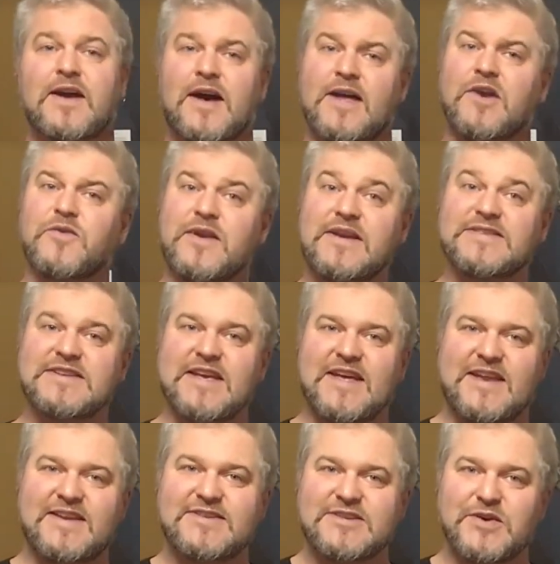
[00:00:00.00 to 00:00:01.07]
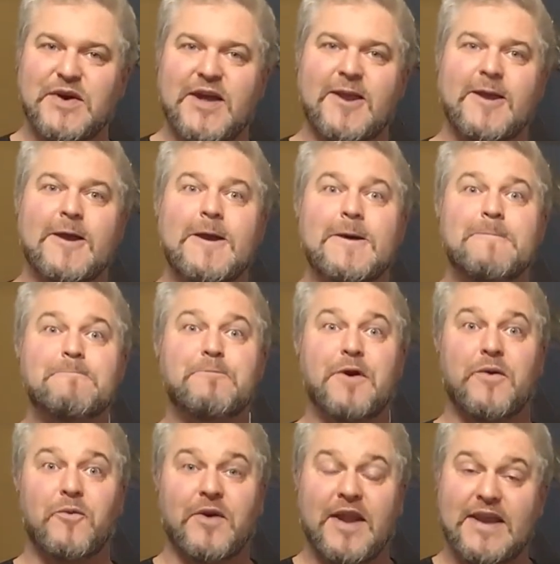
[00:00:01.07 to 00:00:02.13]
I don't need to get into it,
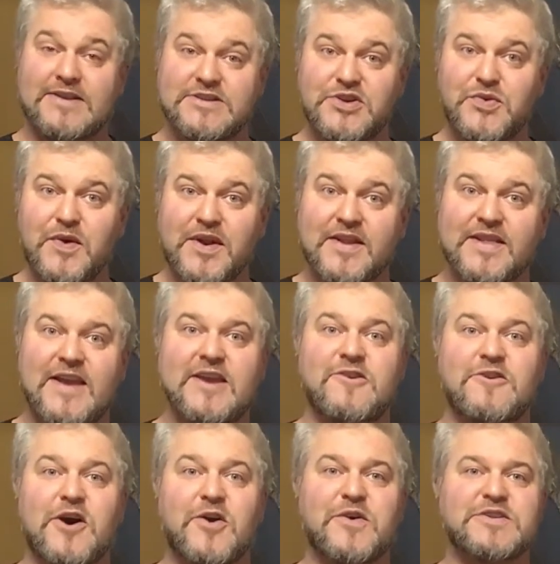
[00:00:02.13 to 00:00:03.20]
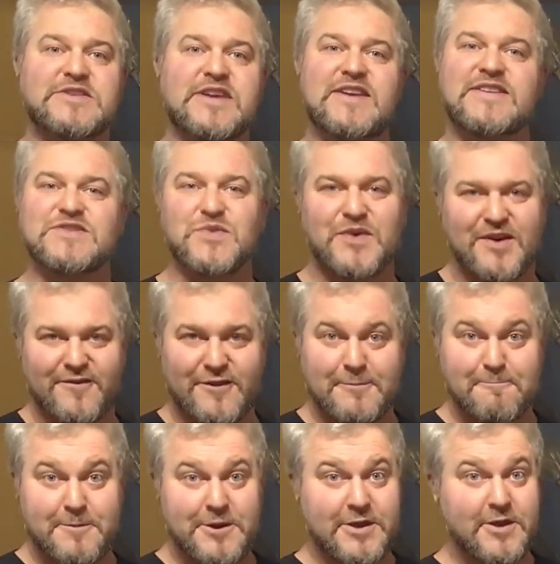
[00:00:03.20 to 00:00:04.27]
but what I do want to let you know is it is one of the
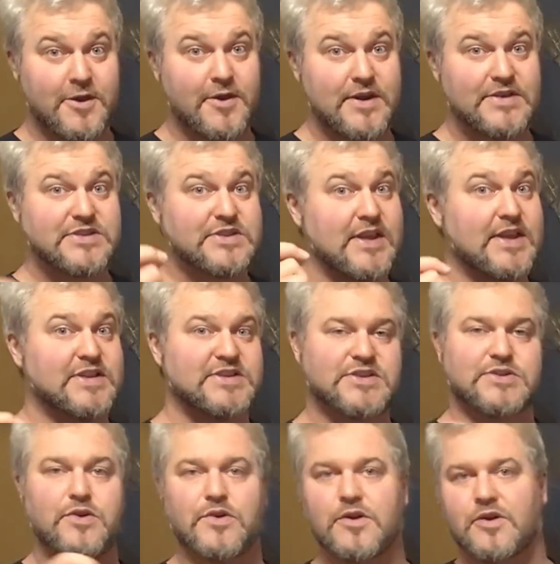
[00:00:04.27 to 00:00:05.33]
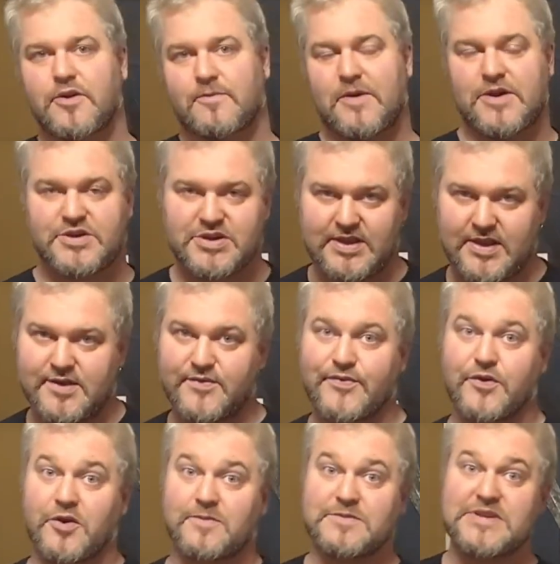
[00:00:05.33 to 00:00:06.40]
purest historical martial art
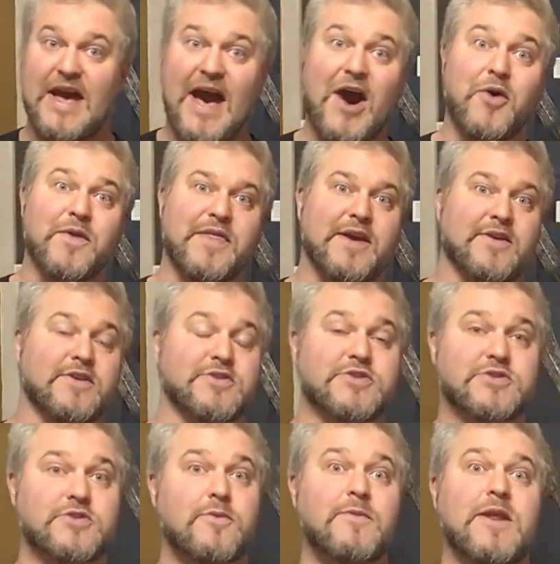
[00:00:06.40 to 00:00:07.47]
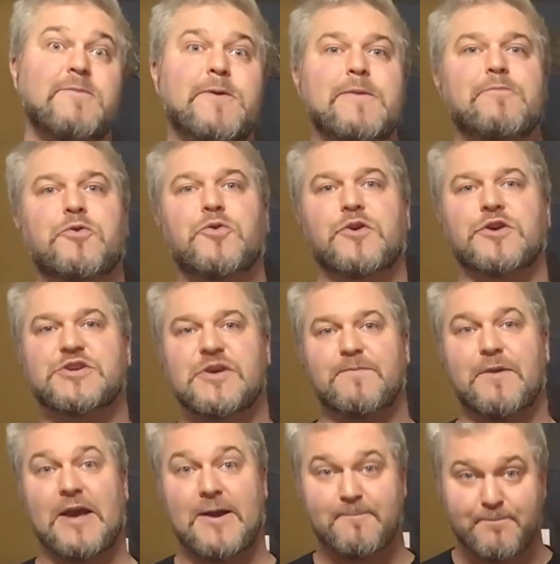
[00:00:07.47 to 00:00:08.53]
forms out there. There's so many people who are
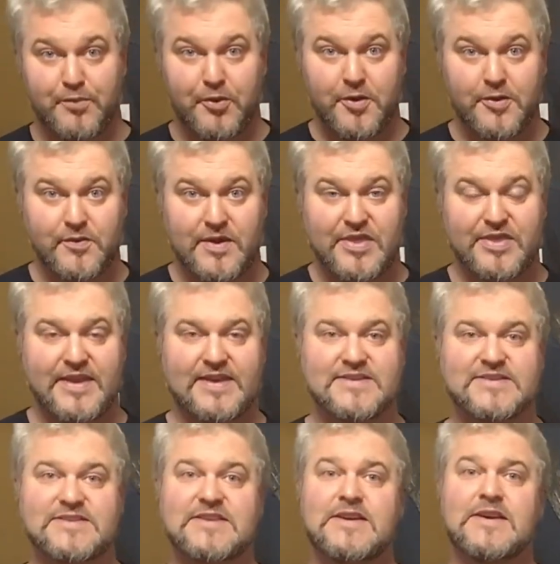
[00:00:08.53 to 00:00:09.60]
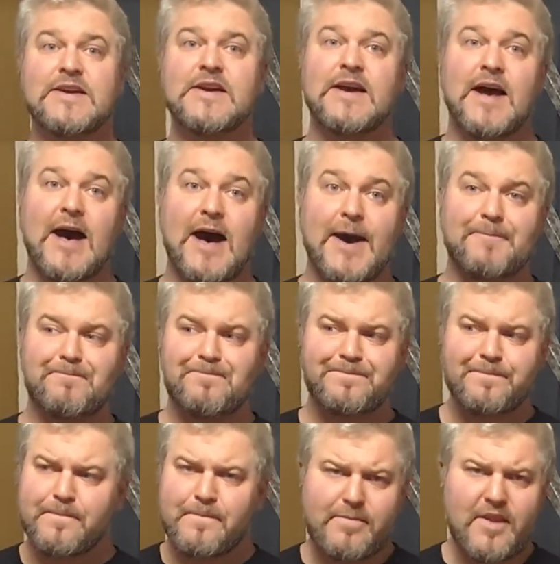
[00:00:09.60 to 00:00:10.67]
jumping on board with this
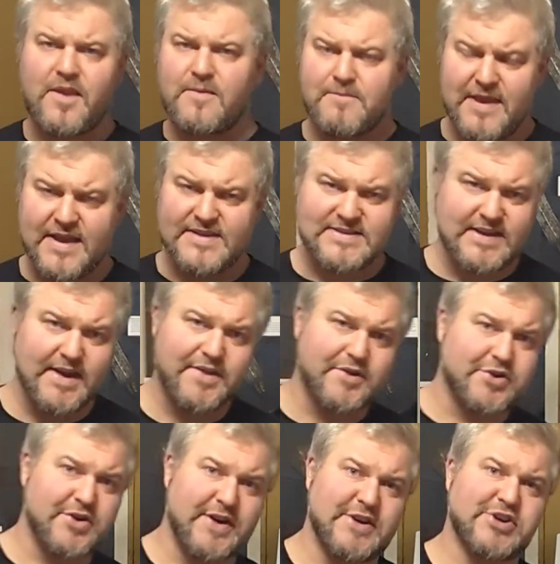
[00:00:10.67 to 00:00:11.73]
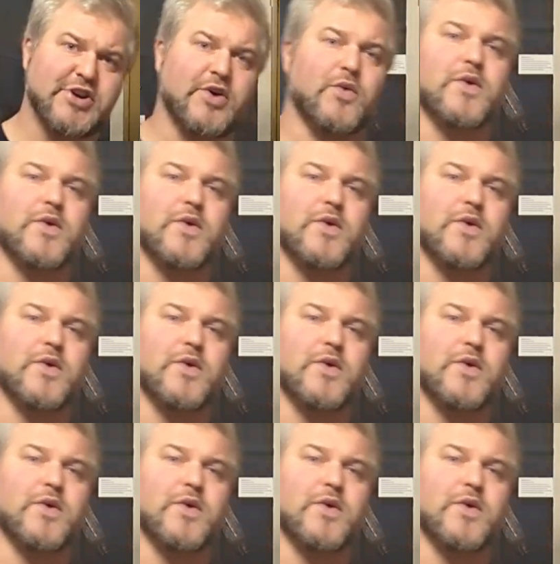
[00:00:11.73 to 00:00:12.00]
because the other traditional